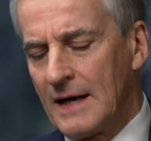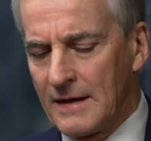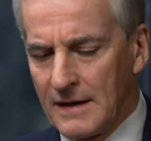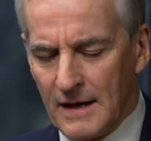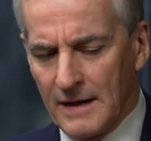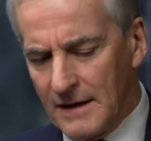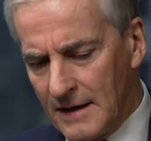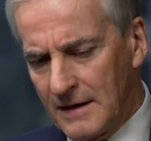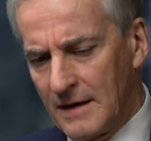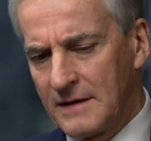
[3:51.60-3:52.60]
And I,
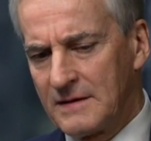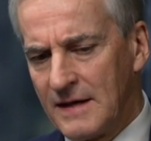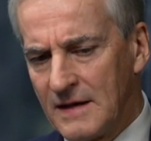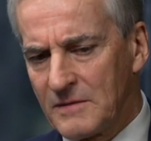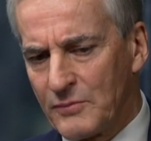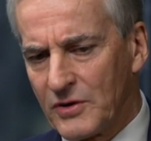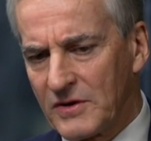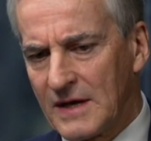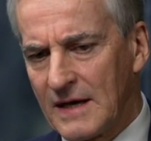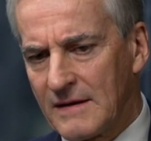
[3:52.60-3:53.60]
I, I take the
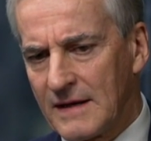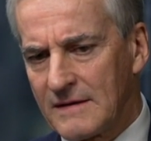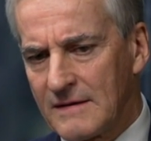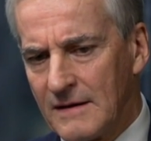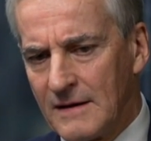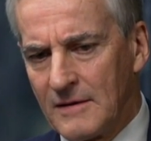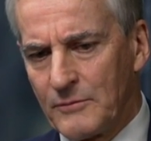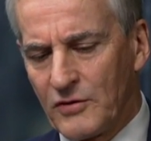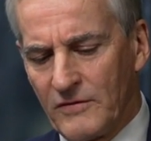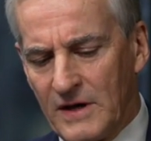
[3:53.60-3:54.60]
point again that
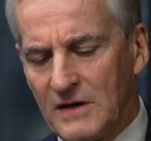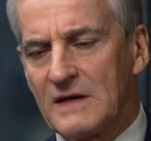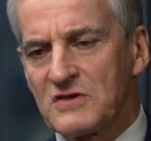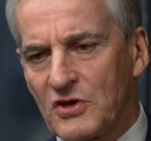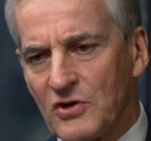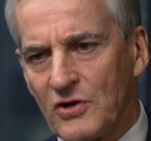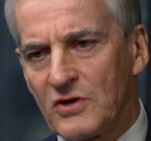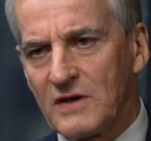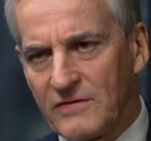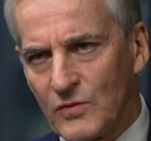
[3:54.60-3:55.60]
providing
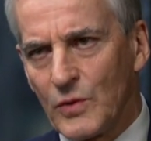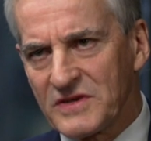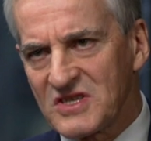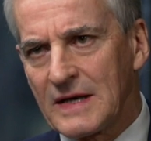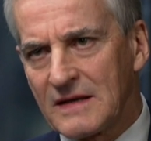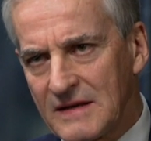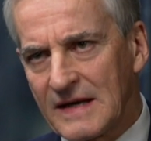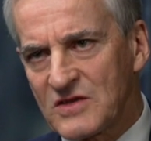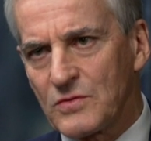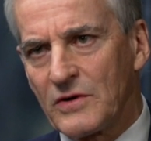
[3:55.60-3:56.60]
security for one state
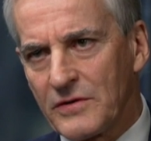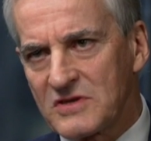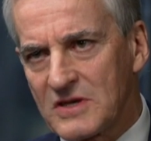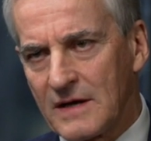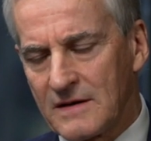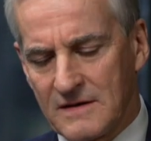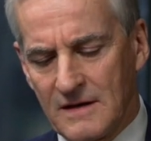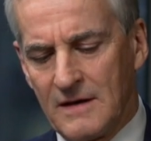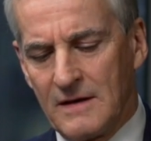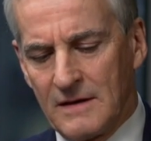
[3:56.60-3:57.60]
next to another state,
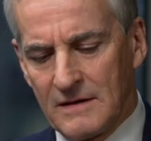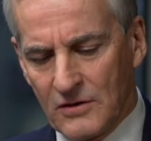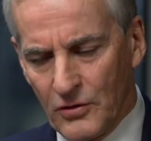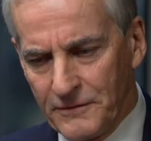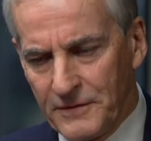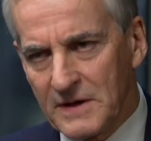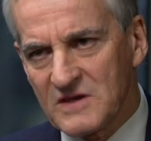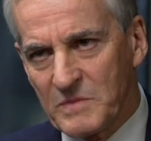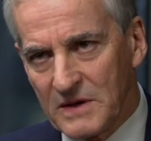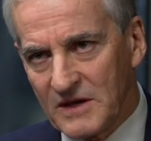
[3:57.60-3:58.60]

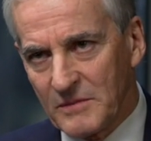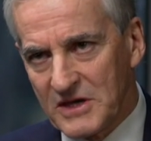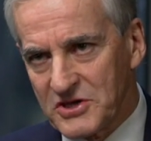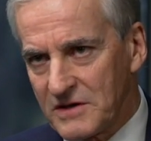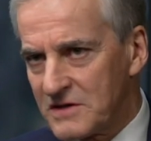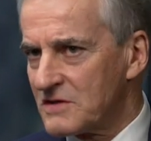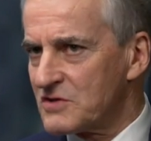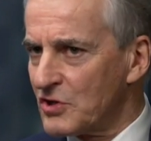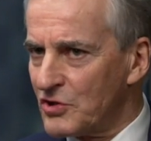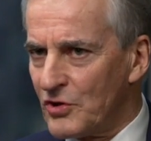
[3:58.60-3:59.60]
confidence-building measures,
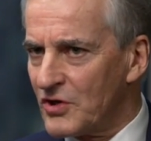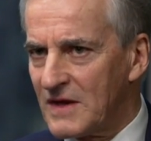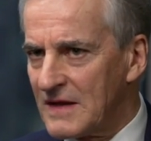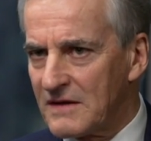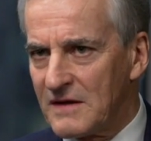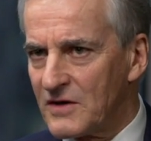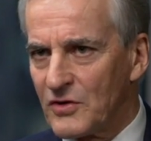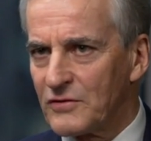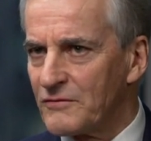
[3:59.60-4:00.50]
securing that there are not